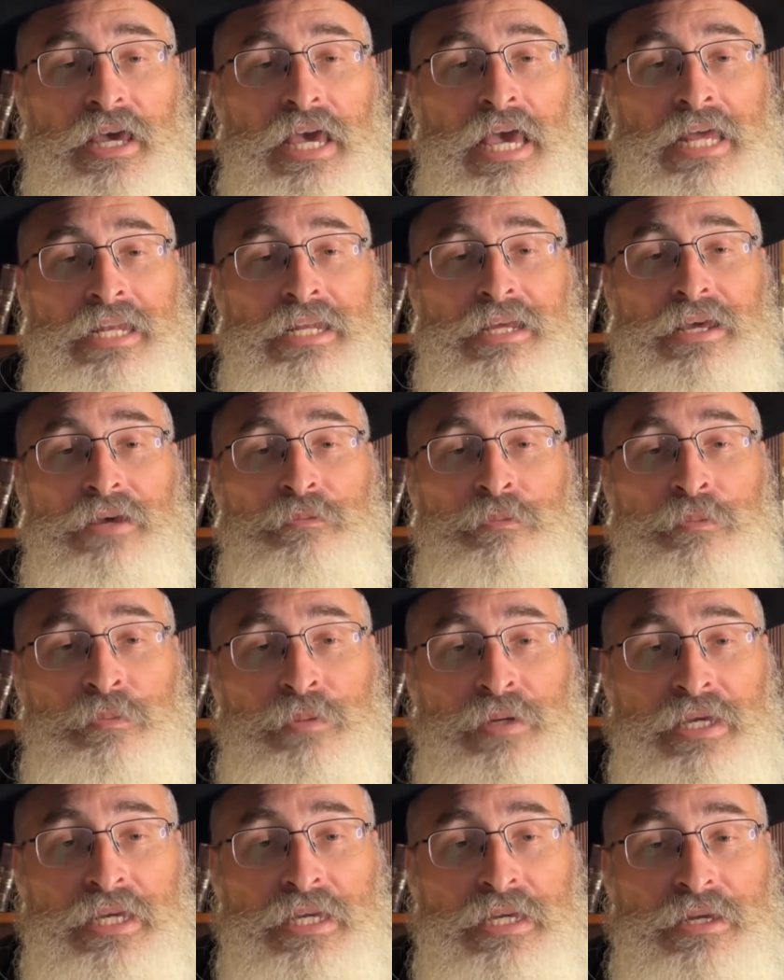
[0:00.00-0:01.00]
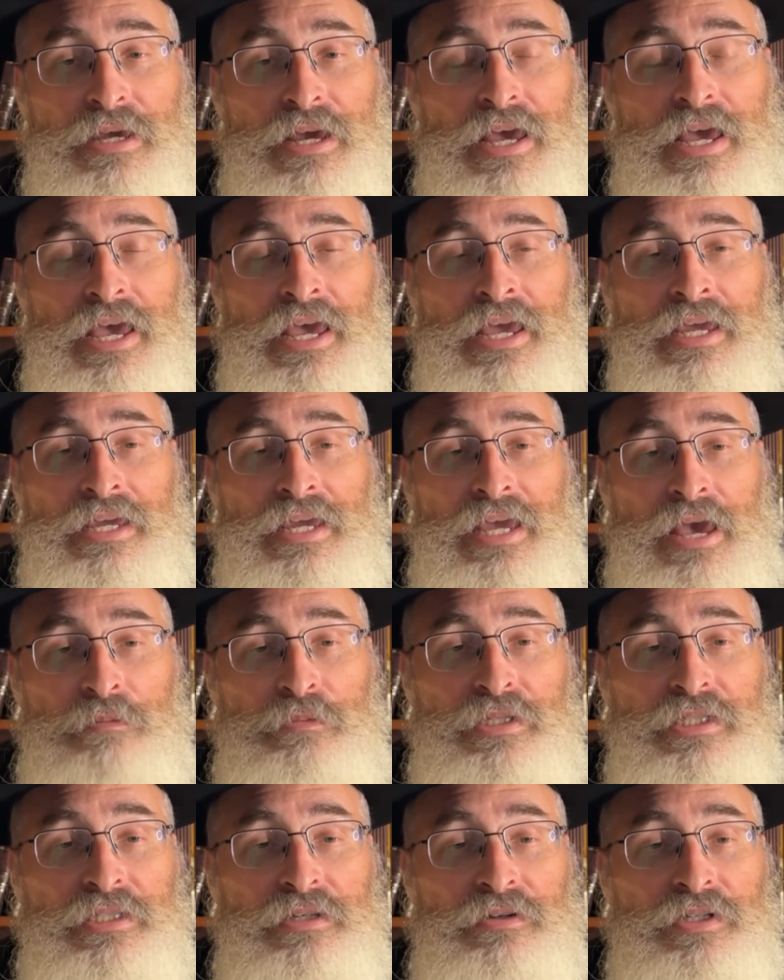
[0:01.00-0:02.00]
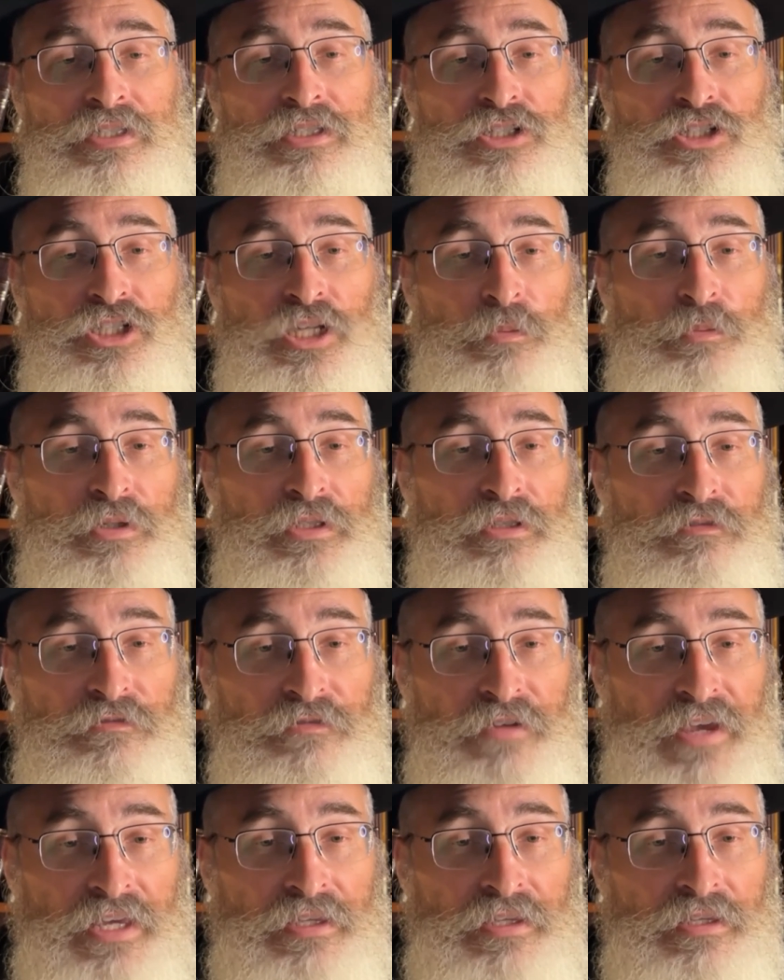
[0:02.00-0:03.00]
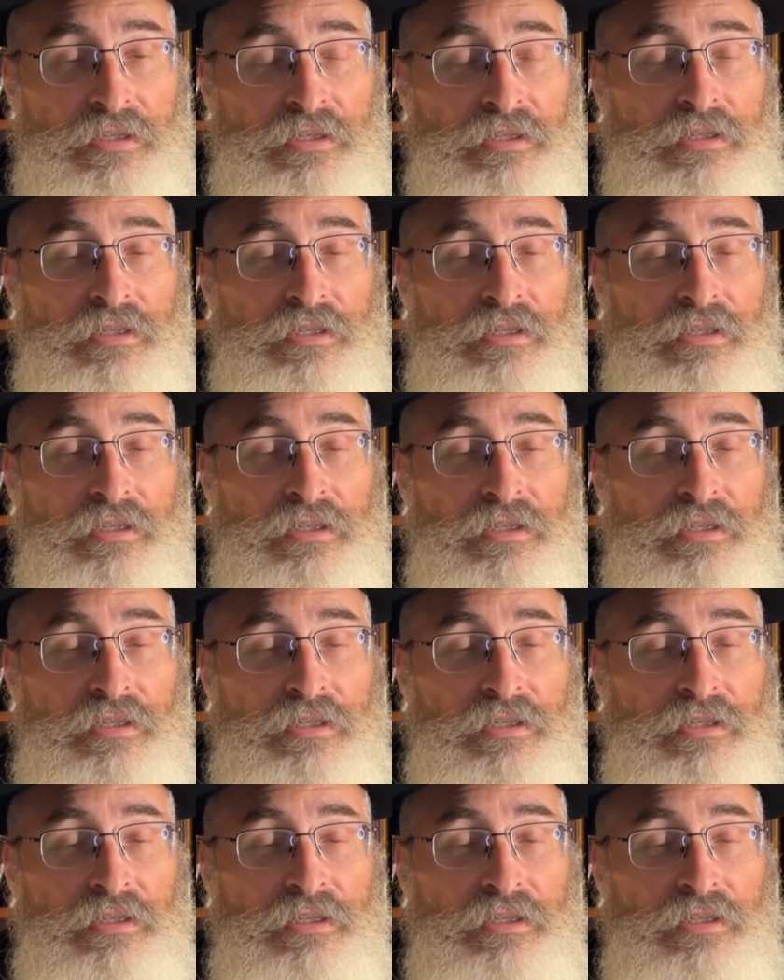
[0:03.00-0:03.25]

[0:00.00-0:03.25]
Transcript: and be a emissary to shepherd the faith